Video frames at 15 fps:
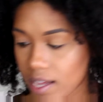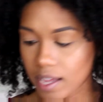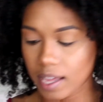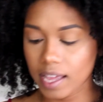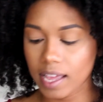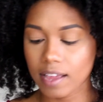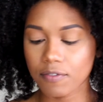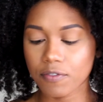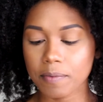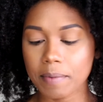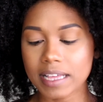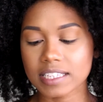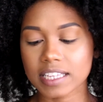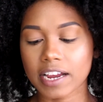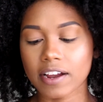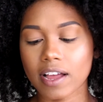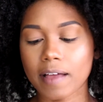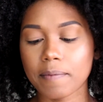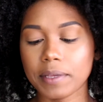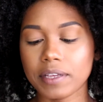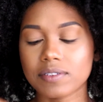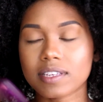And for mascara,
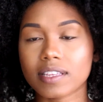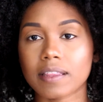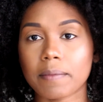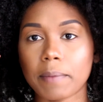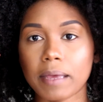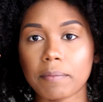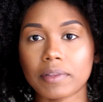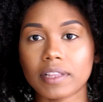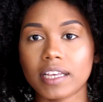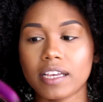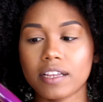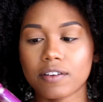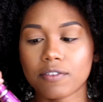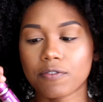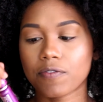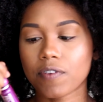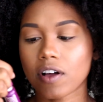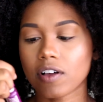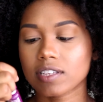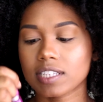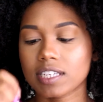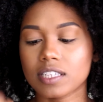I'll be using the Maybelline
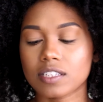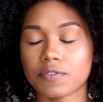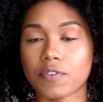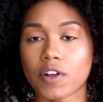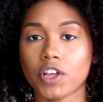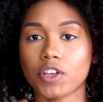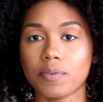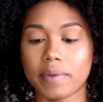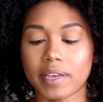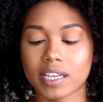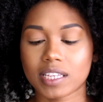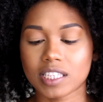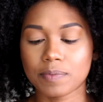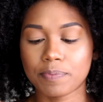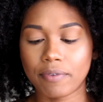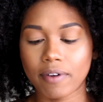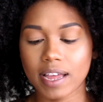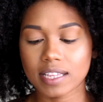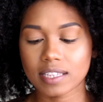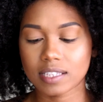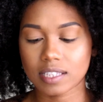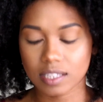Falsies Volume
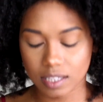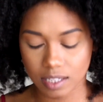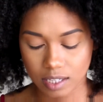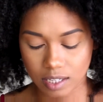Express.